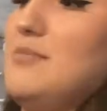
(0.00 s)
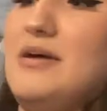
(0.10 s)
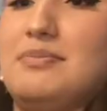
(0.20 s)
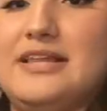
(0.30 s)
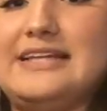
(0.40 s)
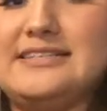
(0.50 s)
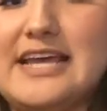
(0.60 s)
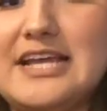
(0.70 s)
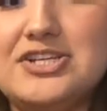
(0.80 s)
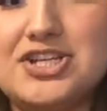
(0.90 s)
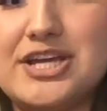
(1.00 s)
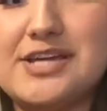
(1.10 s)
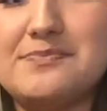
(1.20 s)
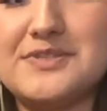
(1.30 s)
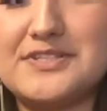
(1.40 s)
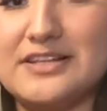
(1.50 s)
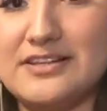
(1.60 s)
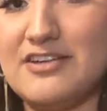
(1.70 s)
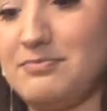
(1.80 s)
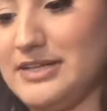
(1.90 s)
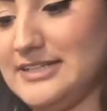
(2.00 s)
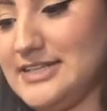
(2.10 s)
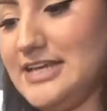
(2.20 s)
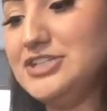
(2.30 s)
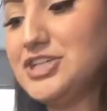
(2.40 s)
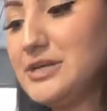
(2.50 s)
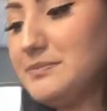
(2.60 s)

some plantain chips. Love plantain